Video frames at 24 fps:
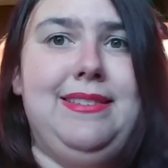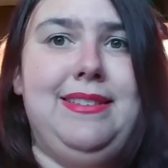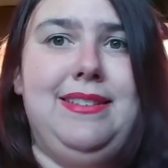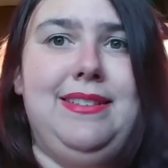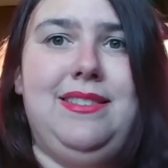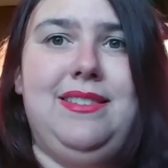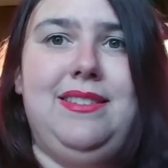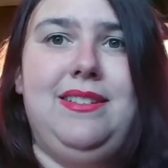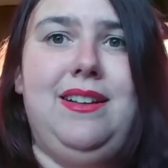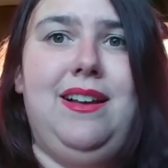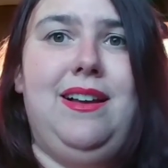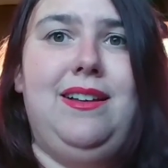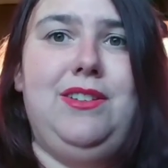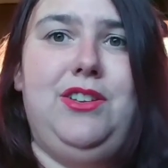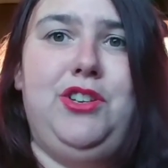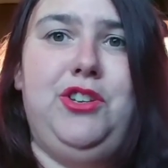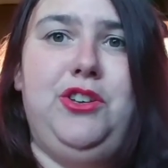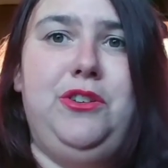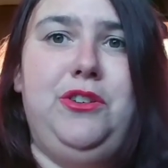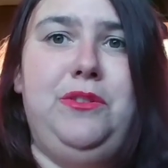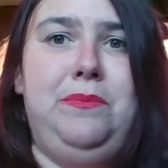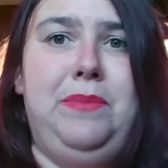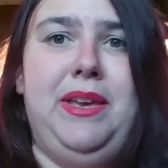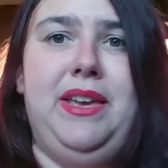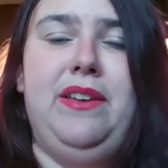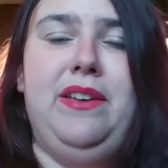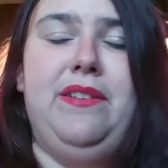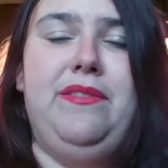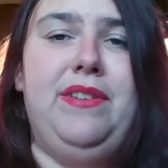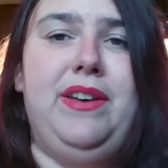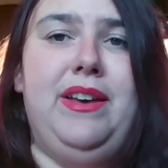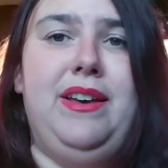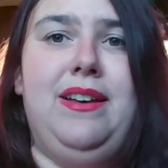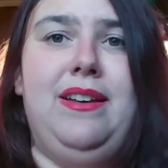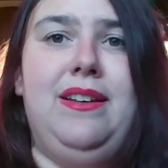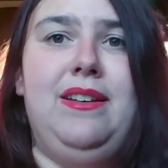It's not too big of
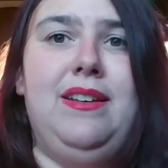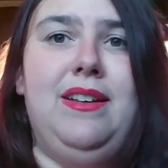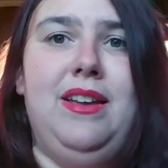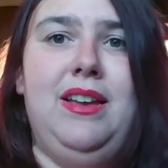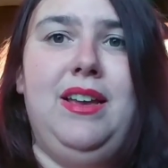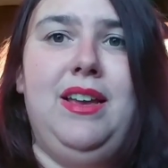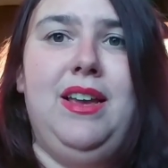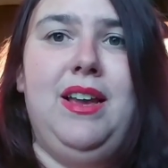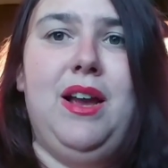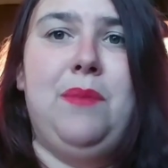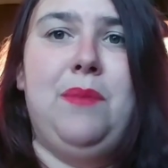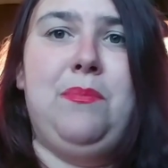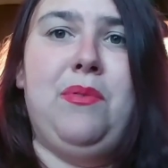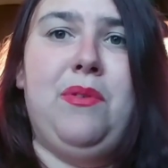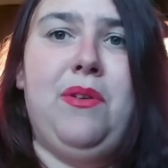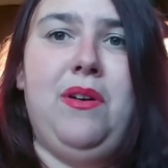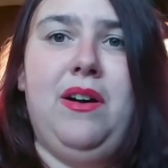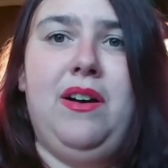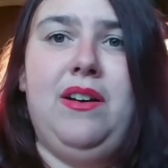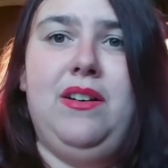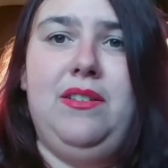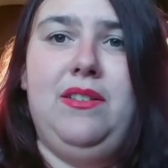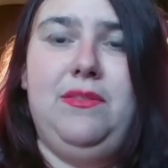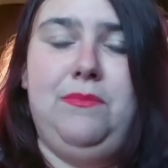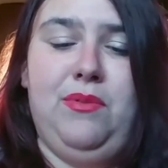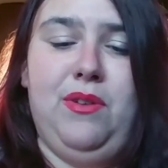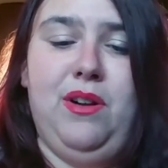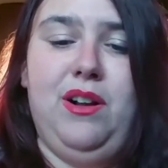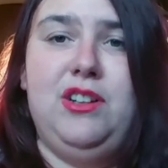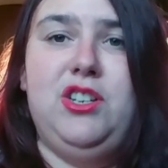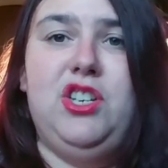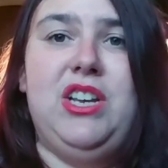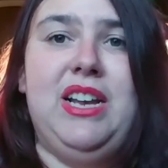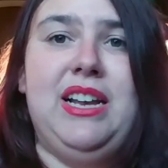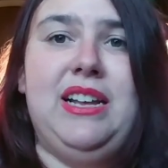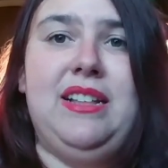a
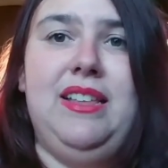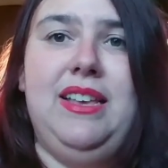project,